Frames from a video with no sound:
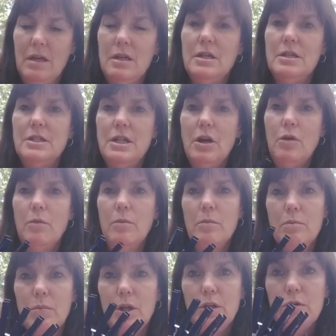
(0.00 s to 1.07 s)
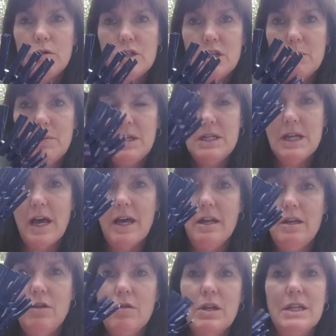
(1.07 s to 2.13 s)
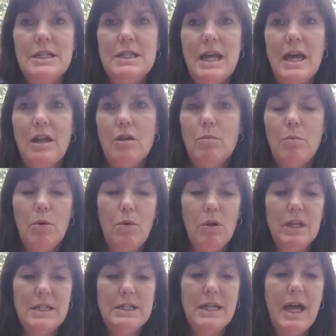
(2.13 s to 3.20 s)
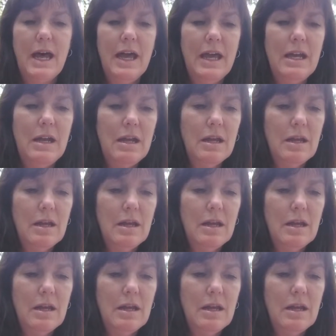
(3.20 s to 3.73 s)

So blue should be done. You can set your bowl aside.